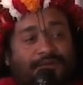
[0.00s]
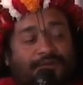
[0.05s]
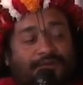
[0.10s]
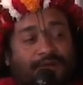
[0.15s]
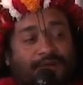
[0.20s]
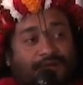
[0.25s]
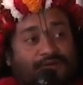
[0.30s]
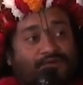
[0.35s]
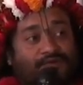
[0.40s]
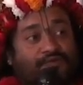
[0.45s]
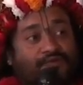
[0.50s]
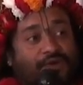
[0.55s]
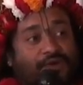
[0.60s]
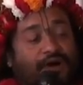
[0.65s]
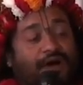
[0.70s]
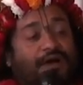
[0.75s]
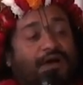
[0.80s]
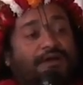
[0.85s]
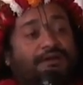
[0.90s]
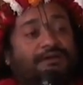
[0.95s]
That's
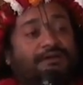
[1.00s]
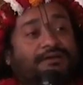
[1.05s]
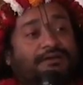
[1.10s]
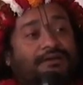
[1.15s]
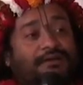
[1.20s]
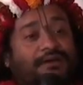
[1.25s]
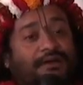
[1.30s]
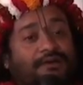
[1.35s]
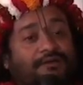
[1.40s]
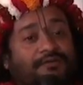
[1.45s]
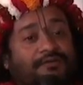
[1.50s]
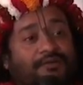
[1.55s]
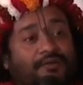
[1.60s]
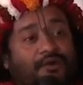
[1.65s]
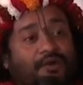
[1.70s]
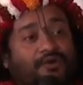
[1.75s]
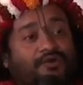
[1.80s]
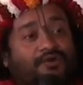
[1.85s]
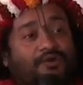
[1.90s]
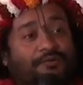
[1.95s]
why in
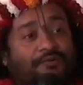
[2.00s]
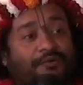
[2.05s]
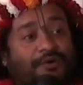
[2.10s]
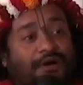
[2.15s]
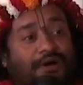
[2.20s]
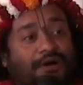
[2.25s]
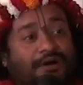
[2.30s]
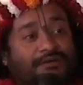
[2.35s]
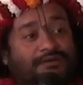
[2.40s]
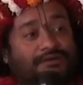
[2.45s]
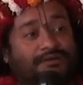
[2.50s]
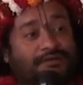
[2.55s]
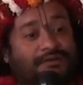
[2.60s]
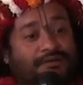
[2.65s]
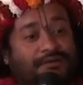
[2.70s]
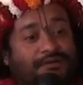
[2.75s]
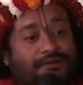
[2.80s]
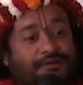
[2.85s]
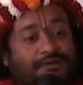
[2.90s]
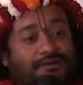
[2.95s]
front of us,
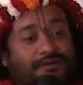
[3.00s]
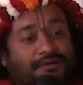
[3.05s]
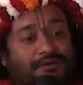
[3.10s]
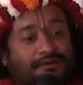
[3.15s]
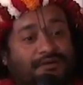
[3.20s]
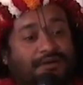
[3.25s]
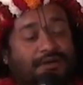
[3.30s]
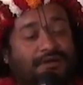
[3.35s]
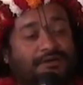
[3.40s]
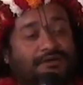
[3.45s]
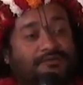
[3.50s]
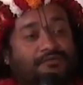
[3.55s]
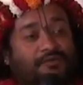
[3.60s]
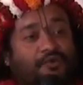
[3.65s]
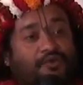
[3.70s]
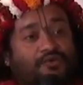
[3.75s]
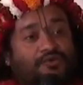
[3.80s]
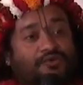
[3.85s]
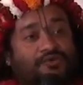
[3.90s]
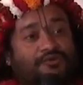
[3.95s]
in the
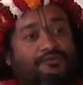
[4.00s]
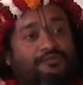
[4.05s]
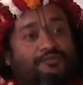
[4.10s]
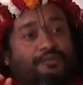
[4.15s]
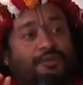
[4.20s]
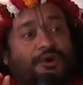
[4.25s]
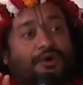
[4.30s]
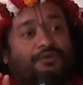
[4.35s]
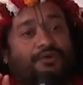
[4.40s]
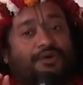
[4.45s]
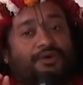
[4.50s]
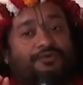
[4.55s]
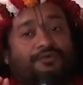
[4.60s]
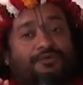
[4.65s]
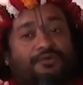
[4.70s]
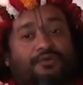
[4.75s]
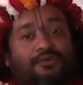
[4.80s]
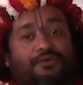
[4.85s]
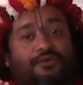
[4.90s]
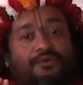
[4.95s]
most
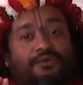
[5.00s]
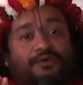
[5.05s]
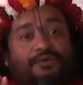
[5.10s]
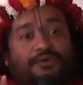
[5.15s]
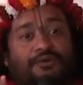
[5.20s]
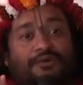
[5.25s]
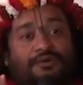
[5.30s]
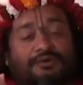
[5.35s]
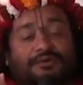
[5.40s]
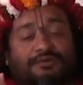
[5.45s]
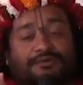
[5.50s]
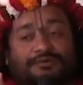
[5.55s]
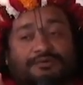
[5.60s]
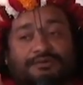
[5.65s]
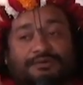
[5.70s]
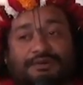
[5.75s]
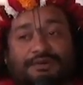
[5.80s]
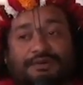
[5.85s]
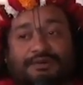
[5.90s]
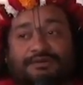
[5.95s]
powerful
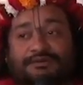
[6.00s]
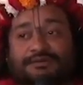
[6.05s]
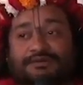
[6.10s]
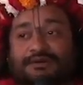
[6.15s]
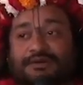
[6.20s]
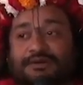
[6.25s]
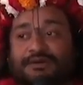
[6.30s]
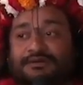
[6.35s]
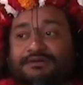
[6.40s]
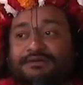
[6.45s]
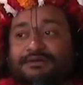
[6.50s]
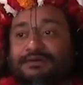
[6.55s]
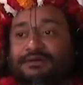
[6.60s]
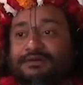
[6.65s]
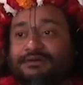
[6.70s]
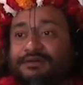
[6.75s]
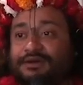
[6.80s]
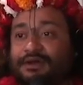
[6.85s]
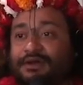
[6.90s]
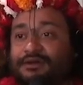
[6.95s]
things is
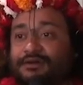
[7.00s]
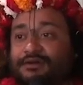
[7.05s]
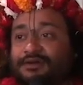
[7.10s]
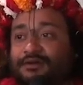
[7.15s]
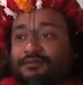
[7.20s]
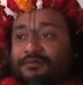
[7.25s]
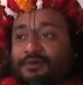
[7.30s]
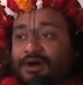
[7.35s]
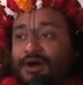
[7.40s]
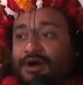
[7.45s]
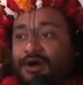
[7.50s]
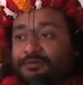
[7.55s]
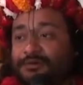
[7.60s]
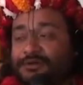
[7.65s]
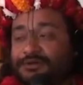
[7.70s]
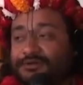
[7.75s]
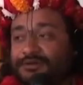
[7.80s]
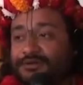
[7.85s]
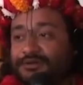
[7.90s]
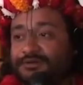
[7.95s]
chanting
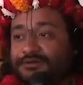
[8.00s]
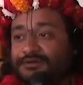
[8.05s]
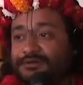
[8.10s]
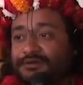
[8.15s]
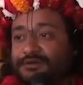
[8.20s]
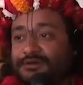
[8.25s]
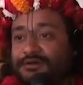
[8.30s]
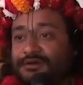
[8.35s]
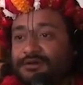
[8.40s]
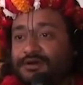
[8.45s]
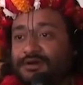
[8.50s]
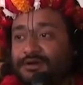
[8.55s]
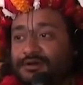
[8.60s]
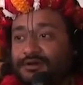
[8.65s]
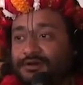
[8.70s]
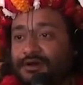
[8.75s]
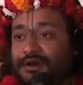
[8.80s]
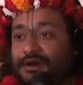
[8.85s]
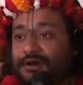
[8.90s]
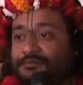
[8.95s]
Mahamantras,
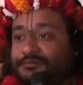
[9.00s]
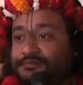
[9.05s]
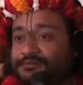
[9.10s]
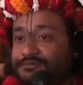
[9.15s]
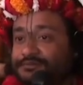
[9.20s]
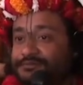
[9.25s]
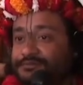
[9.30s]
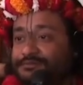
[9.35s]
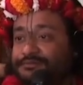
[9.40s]
Harinam.